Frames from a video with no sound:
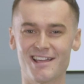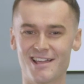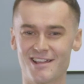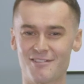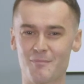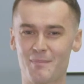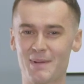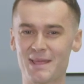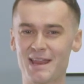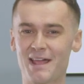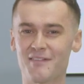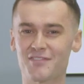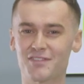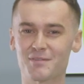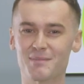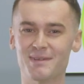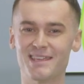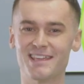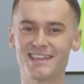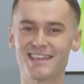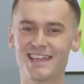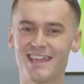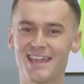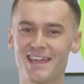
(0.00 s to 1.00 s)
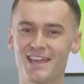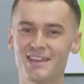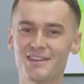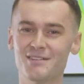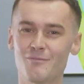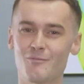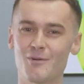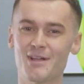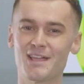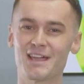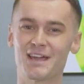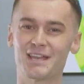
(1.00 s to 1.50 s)
Repeat after me again.
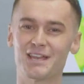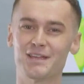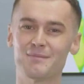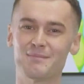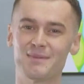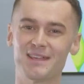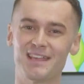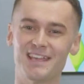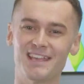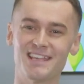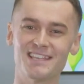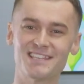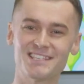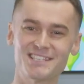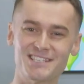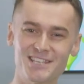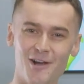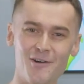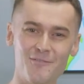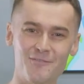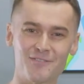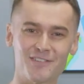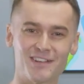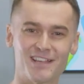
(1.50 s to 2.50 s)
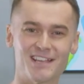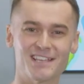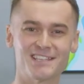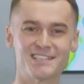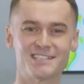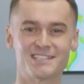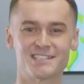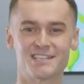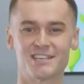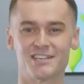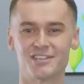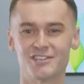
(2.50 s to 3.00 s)
We're going to be
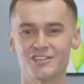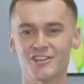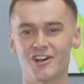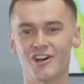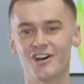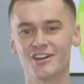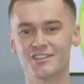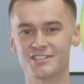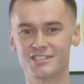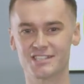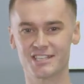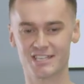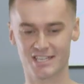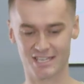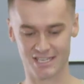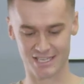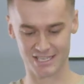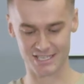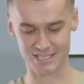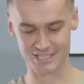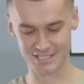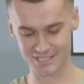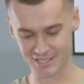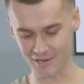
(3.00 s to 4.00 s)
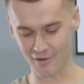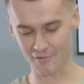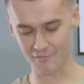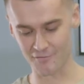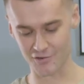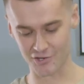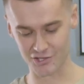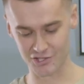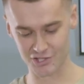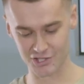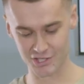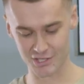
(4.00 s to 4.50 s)
selfless, not
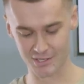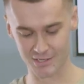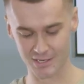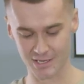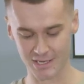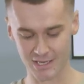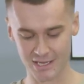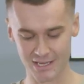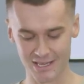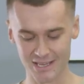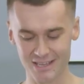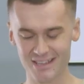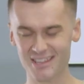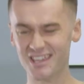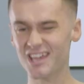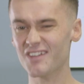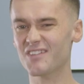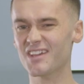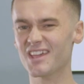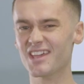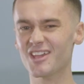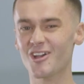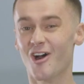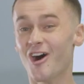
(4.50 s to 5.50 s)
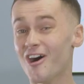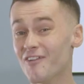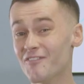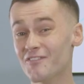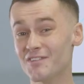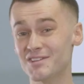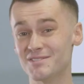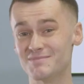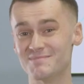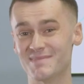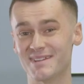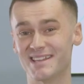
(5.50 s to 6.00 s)
selfish. Giving
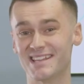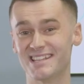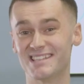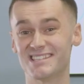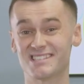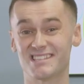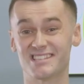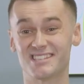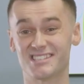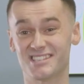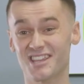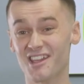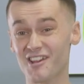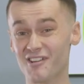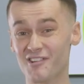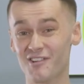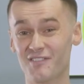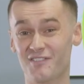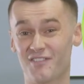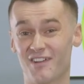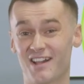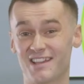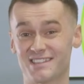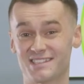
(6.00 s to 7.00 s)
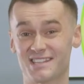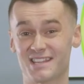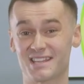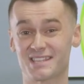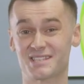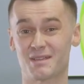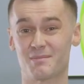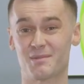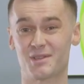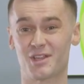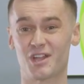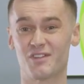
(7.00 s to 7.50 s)
often means sacrificing
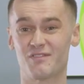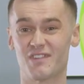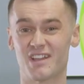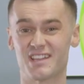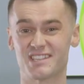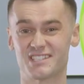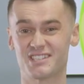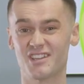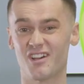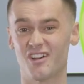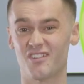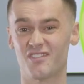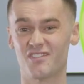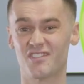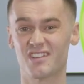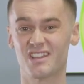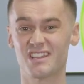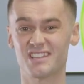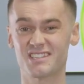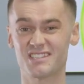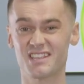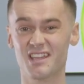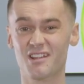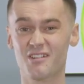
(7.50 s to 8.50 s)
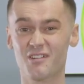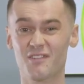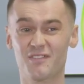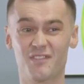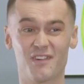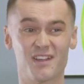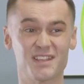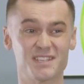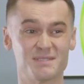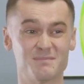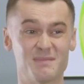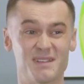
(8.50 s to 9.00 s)
something of ourselves.
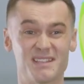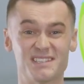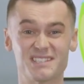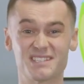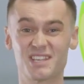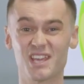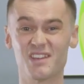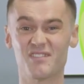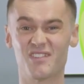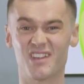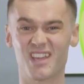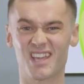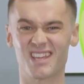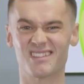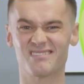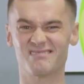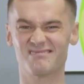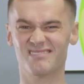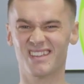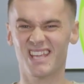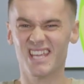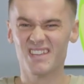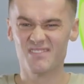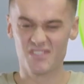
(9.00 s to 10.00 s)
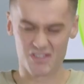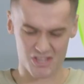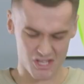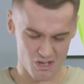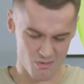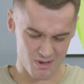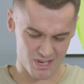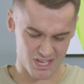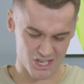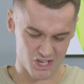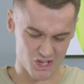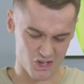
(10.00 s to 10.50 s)
Sacrifice means giving even
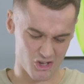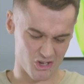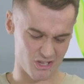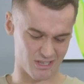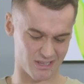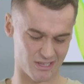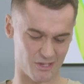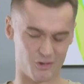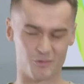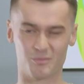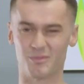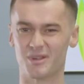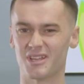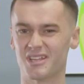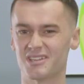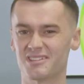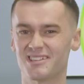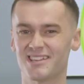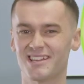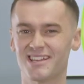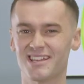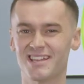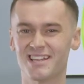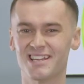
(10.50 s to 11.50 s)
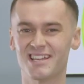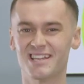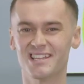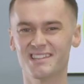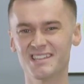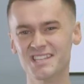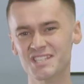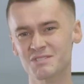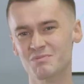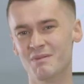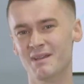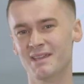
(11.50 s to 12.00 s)
though it can hurt a little bit. And
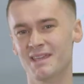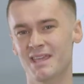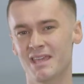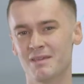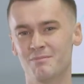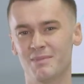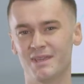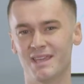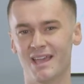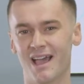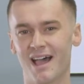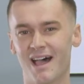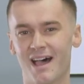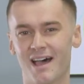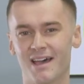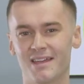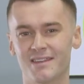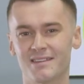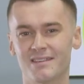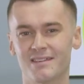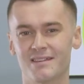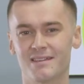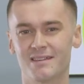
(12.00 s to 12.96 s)
this one can be hard.